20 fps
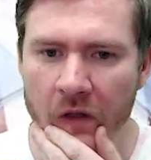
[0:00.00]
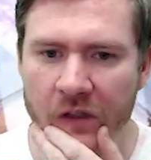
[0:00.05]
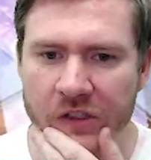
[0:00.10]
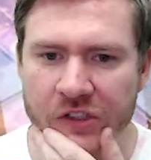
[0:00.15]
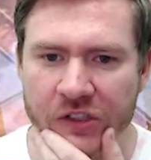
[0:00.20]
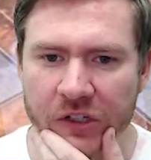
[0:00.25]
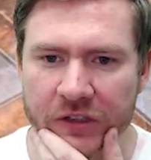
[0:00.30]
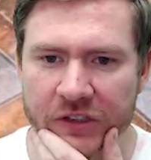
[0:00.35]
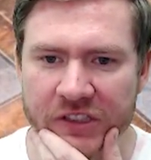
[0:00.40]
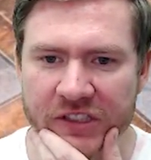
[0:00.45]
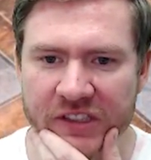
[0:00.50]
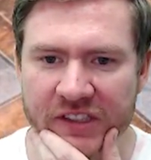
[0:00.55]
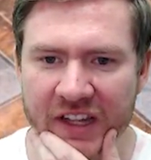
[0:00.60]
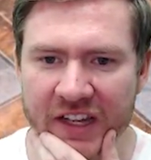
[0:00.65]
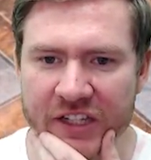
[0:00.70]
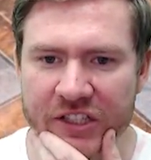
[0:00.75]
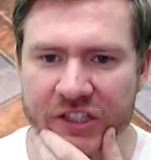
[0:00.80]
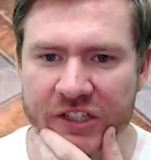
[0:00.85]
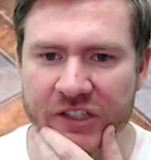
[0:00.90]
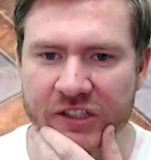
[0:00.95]
on certain
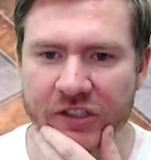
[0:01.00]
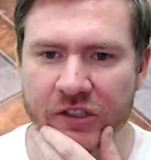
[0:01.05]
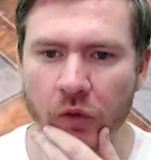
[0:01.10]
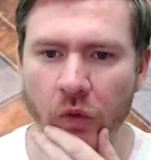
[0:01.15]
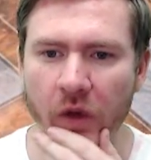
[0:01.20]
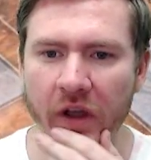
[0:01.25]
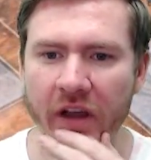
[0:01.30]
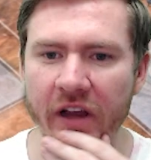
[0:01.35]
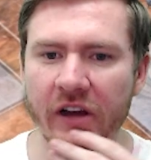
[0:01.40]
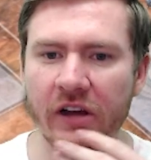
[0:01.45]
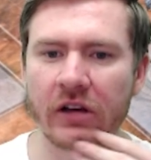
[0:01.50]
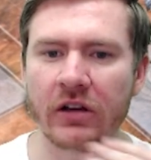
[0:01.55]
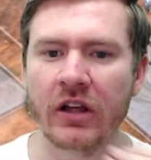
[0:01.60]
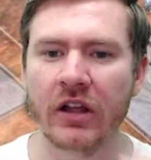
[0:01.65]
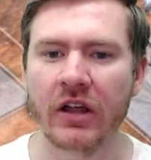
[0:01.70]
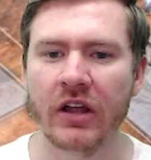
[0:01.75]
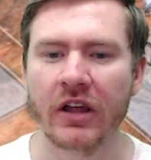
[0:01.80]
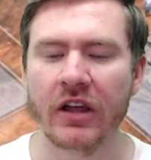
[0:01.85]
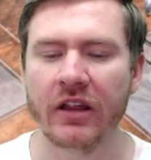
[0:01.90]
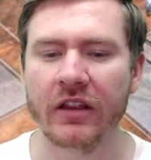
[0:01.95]
stages where
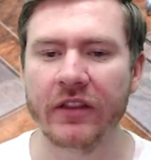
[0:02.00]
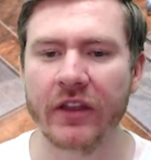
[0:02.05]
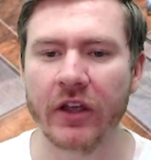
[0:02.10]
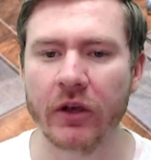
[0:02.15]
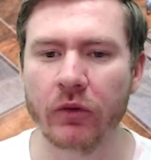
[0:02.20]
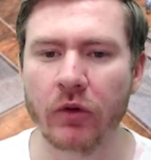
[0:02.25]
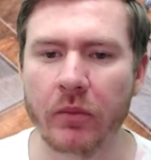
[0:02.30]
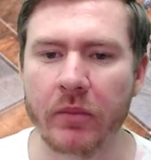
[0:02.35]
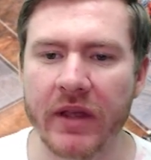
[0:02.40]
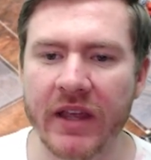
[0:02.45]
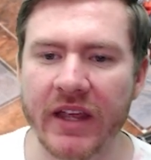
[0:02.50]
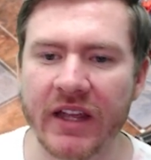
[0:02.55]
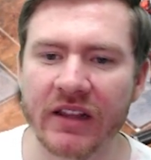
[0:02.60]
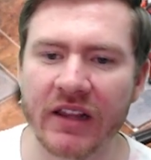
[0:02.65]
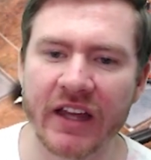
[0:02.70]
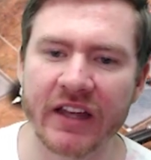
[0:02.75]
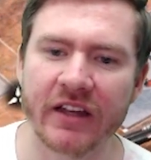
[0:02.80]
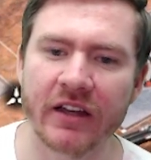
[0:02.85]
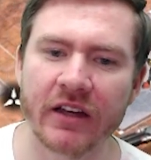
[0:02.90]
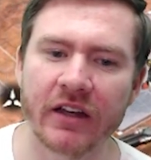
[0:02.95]
there will be
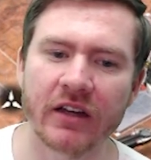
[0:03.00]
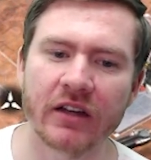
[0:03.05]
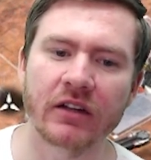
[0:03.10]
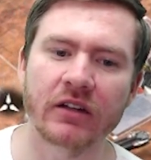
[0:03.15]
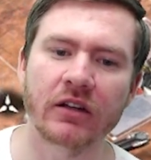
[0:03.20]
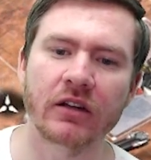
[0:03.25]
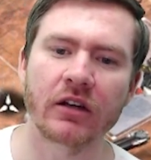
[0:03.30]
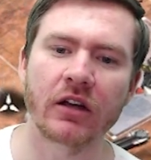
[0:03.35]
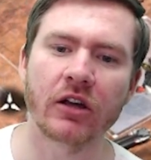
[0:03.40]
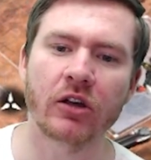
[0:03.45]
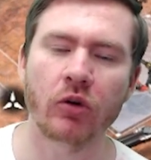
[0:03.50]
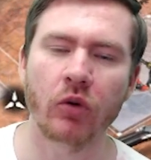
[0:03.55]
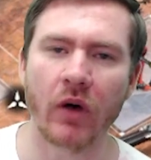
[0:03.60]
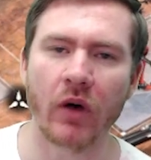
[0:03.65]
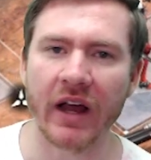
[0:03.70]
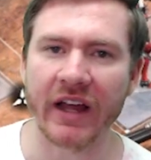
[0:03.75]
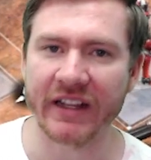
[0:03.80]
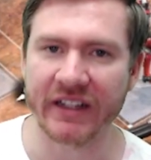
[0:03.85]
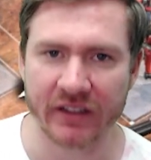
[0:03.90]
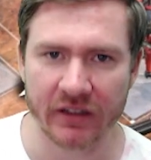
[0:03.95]
like a
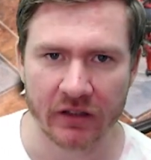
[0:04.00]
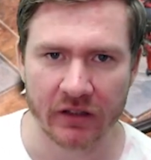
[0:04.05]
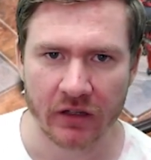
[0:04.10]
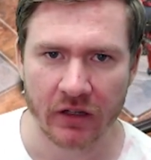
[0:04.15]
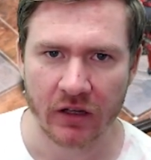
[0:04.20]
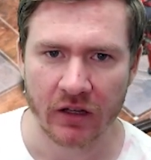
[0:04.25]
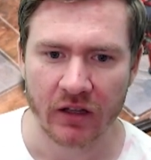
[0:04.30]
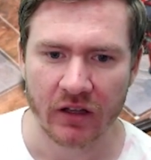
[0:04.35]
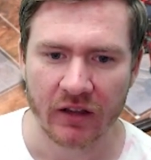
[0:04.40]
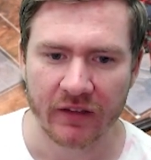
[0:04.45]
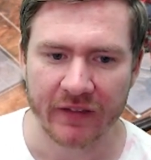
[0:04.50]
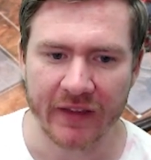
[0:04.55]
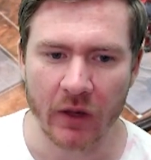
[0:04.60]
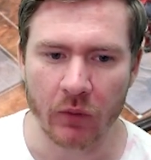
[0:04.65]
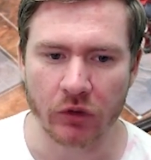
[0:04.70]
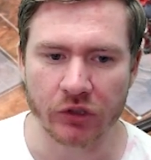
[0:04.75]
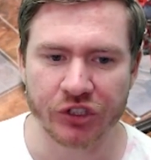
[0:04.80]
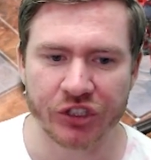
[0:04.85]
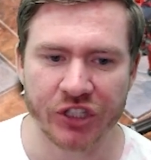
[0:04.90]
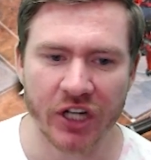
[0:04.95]
quite that
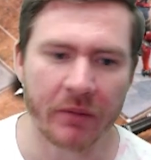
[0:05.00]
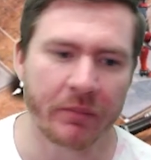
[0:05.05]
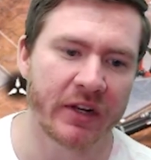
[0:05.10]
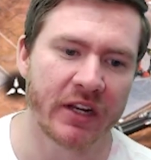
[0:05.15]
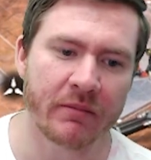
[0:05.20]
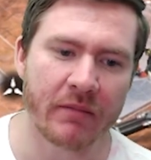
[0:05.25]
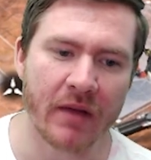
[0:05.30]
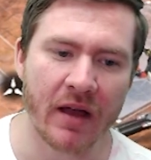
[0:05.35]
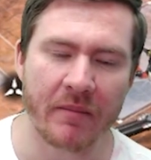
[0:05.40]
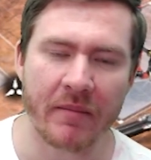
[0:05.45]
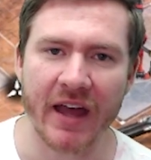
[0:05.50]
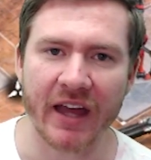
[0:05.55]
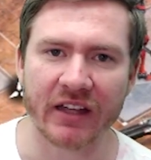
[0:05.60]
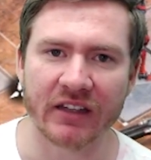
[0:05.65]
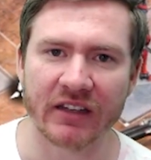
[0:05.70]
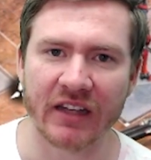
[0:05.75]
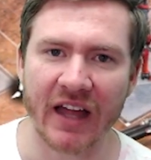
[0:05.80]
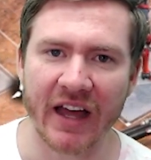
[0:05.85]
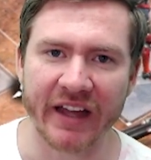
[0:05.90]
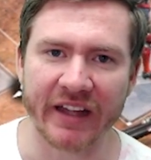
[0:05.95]
will jump into my
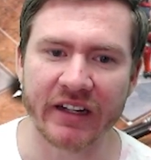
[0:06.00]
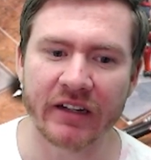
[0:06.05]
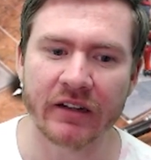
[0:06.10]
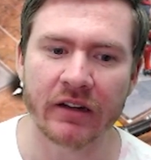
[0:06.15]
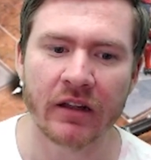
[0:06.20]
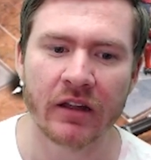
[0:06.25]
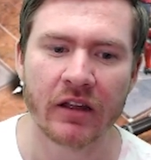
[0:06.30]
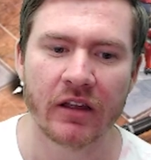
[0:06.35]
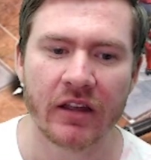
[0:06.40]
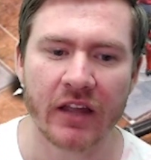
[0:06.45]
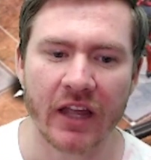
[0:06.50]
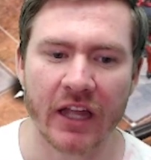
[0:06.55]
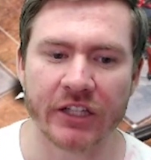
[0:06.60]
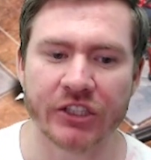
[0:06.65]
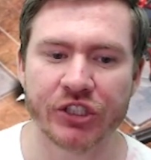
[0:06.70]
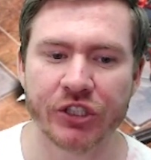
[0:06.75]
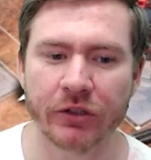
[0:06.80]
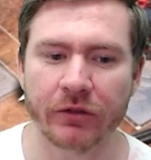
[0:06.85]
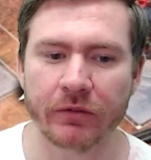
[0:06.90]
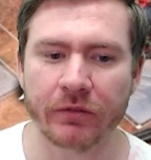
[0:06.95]
back line, and
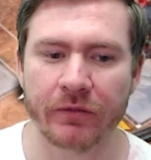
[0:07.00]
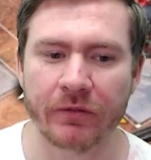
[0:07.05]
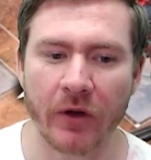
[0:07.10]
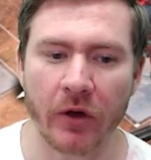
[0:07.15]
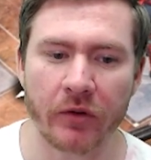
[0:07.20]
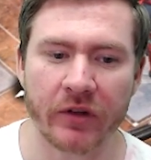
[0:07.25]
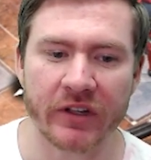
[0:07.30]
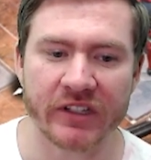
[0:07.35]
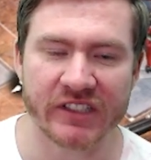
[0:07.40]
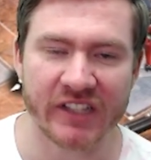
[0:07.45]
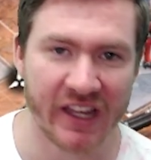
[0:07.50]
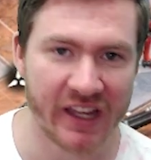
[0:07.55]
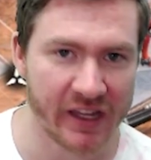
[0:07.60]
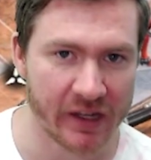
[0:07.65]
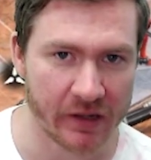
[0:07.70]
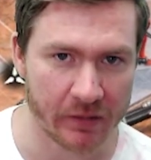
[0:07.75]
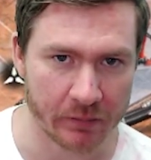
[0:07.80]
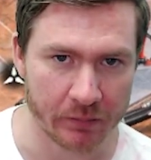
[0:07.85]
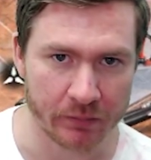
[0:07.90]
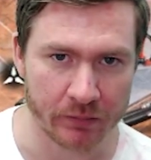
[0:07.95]
she'll focus
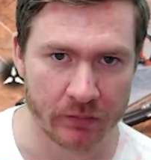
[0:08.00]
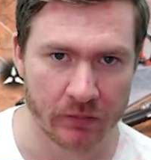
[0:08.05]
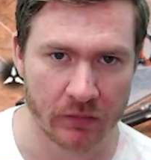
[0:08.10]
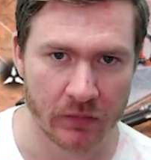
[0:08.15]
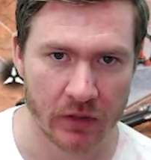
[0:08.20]
him